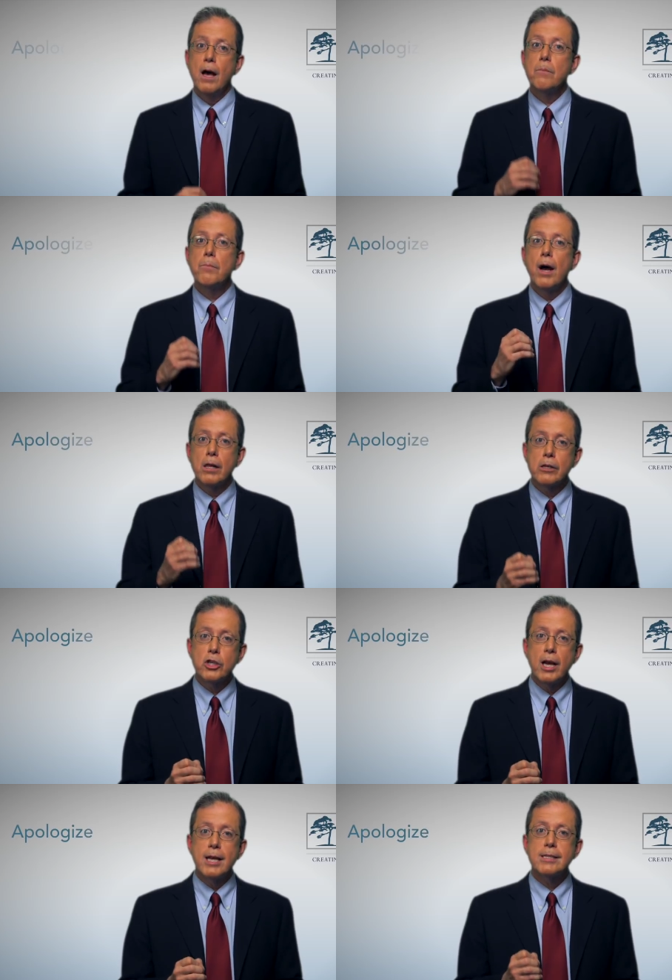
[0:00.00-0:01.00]

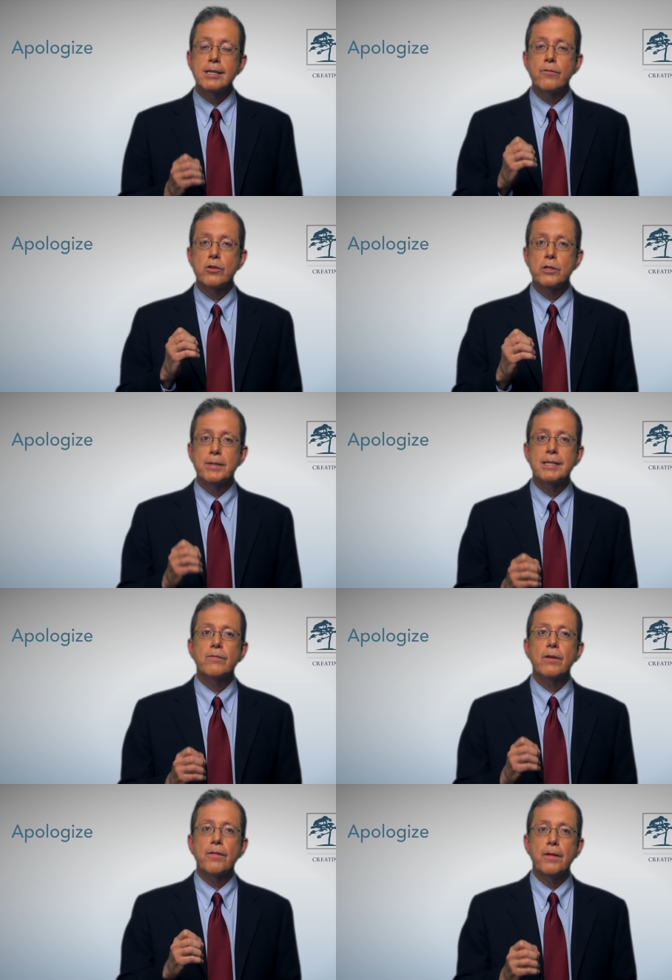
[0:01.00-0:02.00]
apologizing for
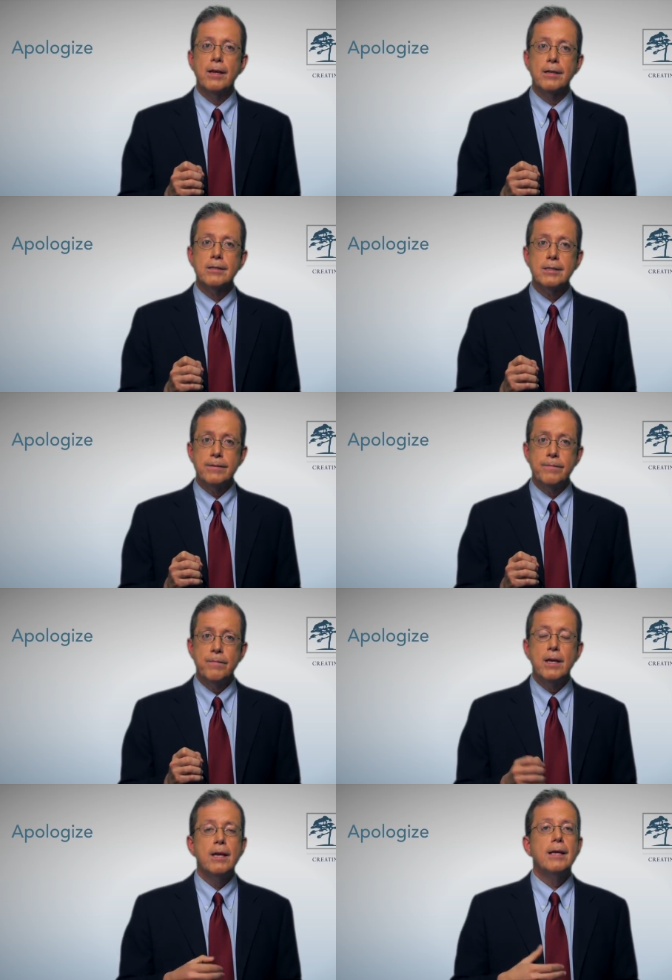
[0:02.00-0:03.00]
specific things,
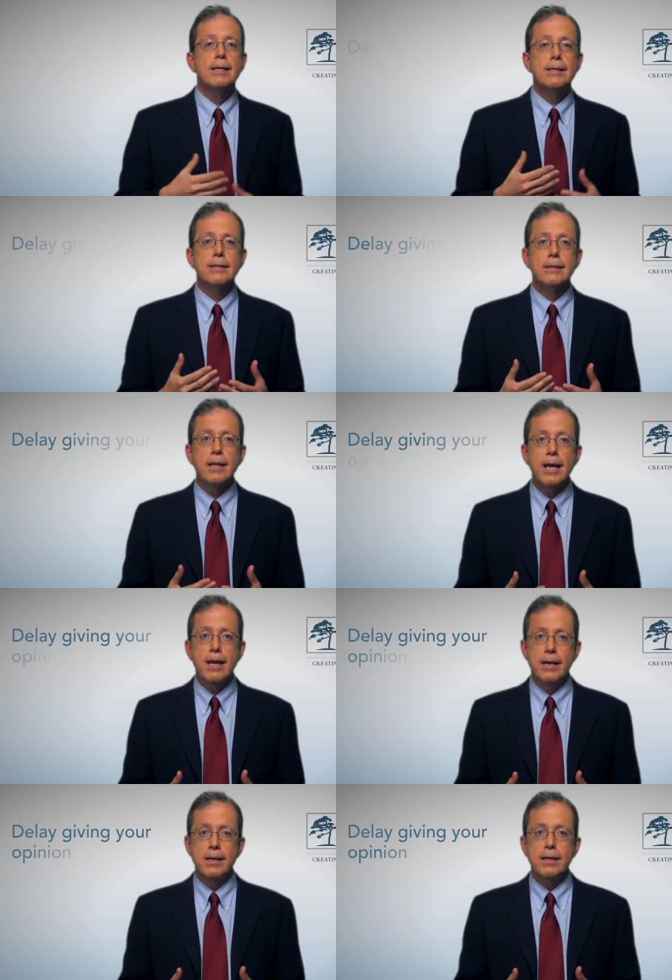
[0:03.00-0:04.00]

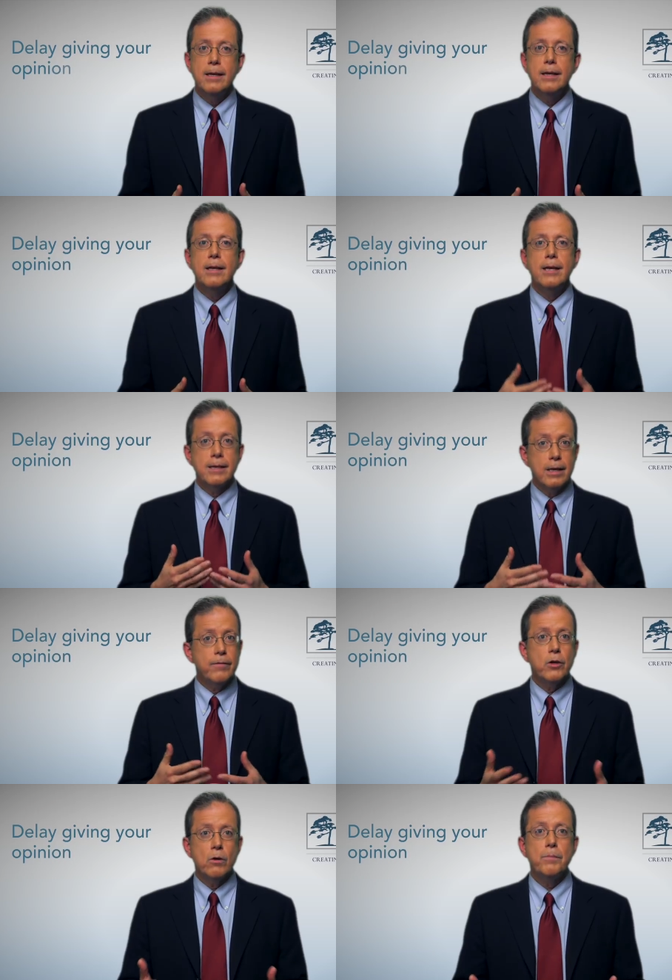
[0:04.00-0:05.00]
delaying in
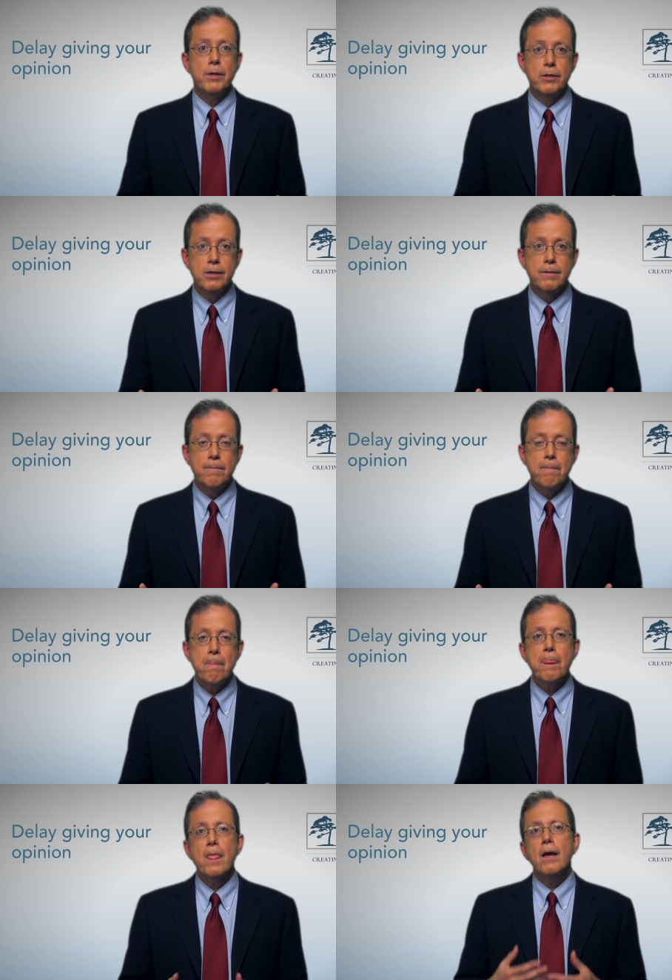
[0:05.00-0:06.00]
giving your opinion.
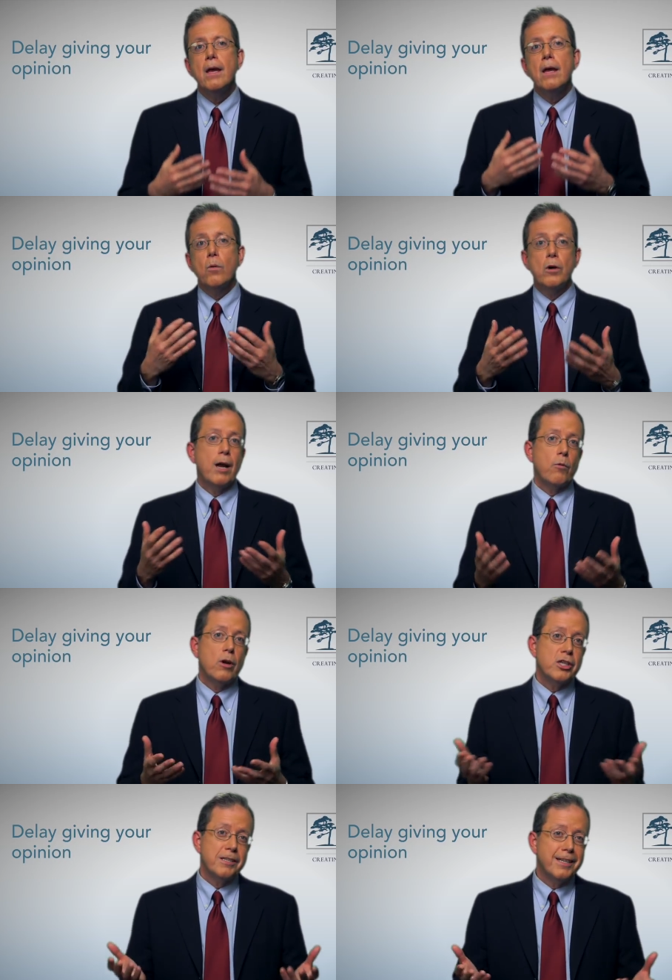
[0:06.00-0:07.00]
We're not
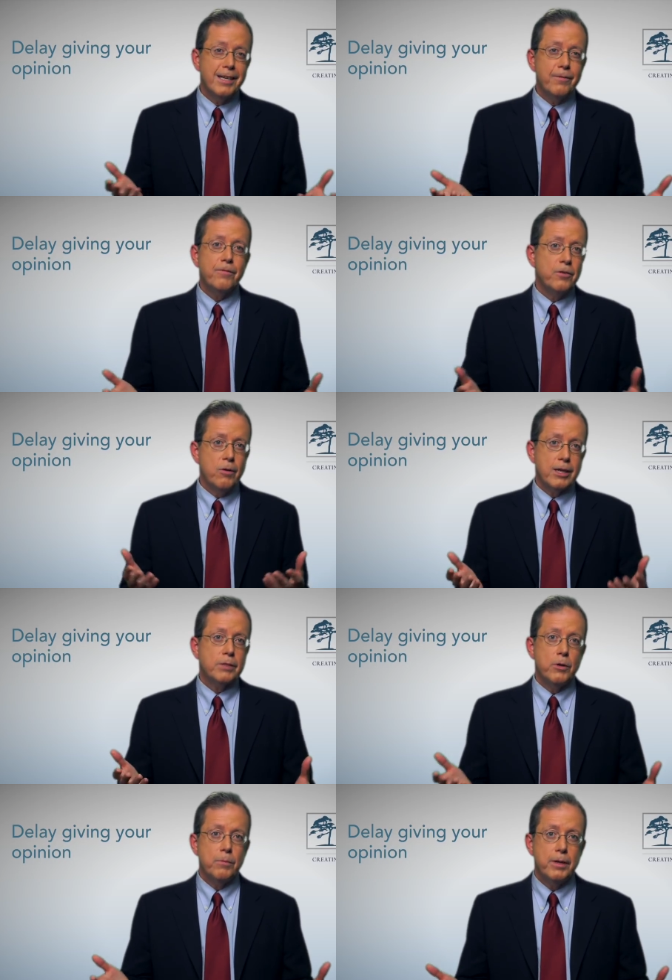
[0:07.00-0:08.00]
rushing to give your
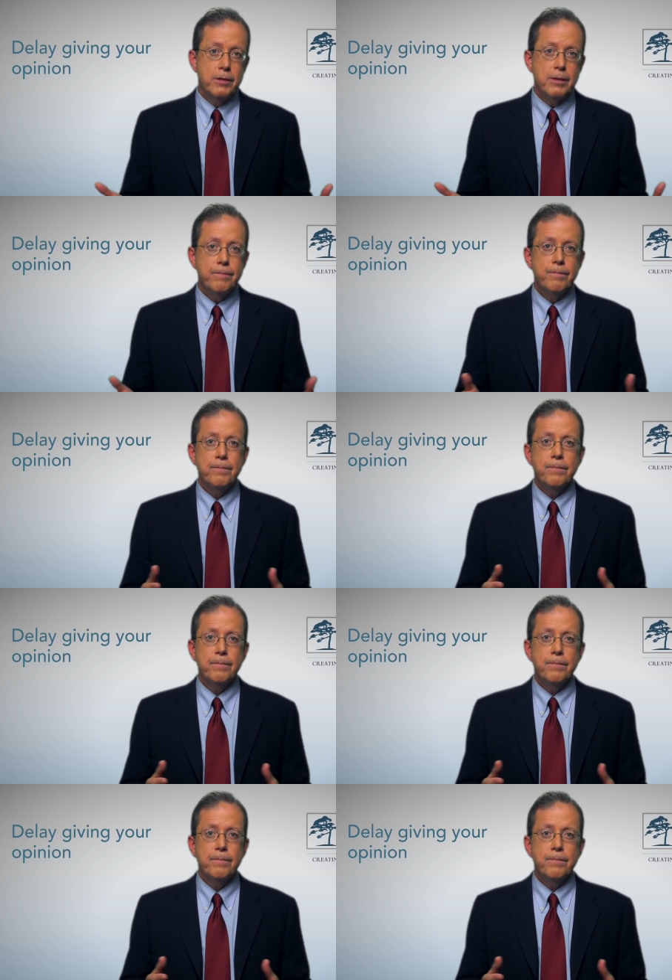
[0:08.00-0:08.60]
expert opinion.